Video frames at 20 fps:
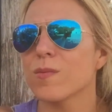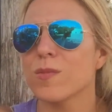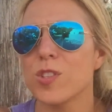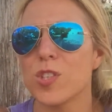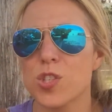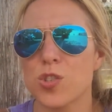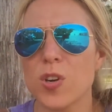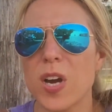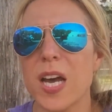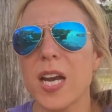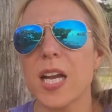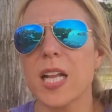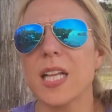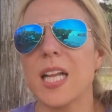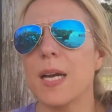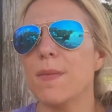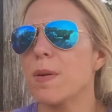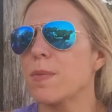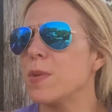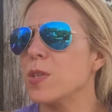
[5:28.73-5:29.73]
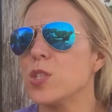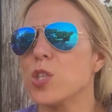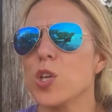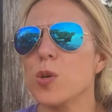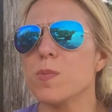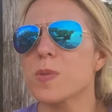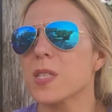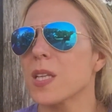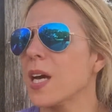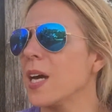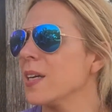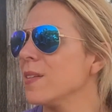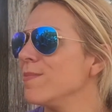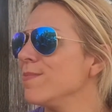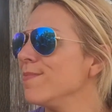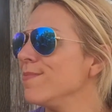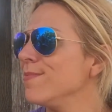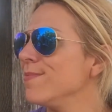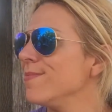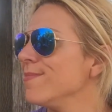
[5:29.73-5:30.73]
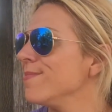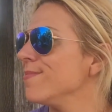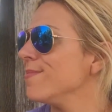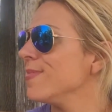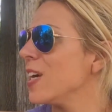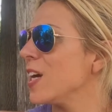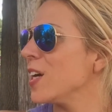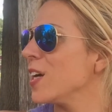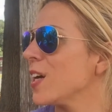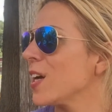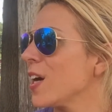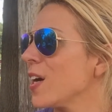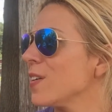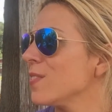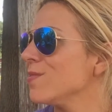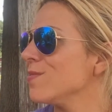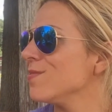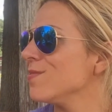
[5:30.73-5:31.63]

She's trying to climb up the tube slide. There you go.